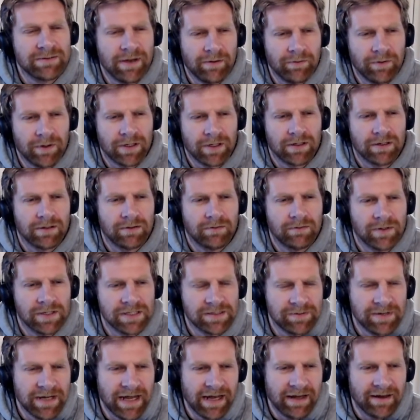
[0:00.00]
about
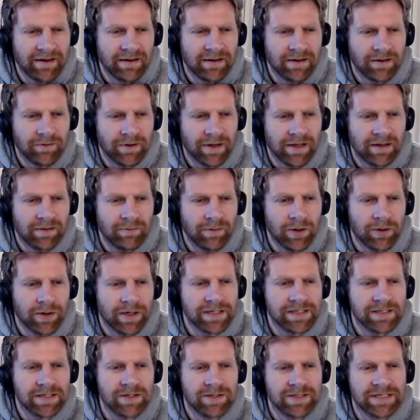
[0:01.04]
what's been added in the red and the blue,
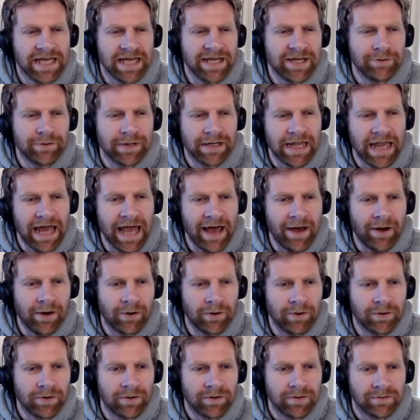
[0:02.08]
because you say you
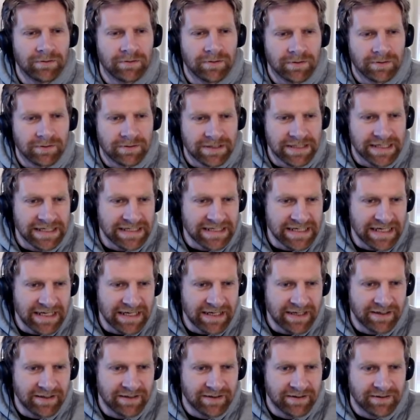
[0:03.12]
allow
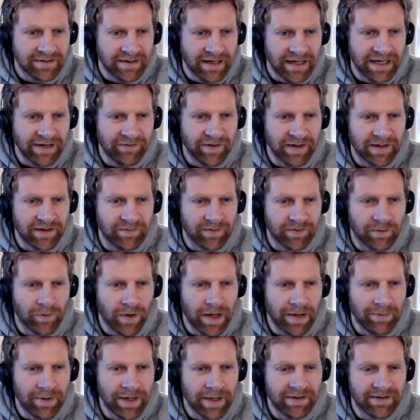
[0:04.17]
TD, ineffective, and
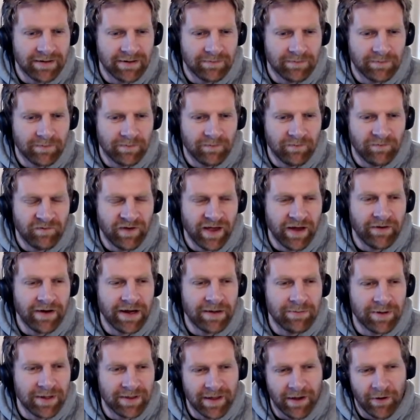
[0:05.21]
YP to
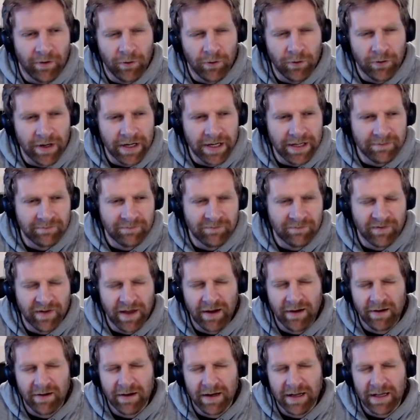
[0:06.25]
vary, but they're already
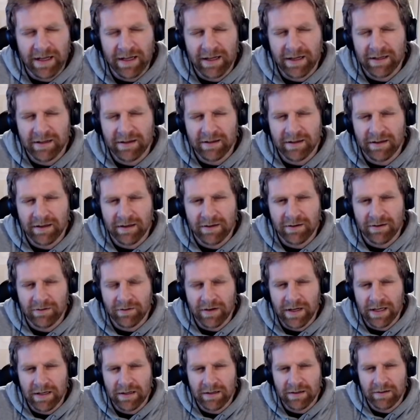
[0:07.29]
varying in the
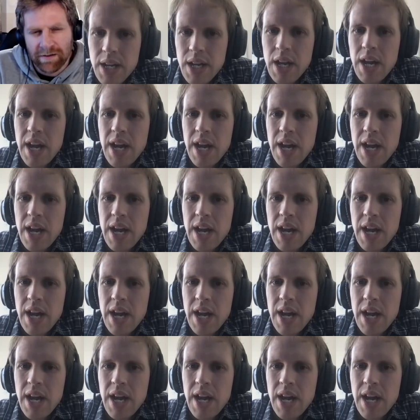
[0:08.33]
green.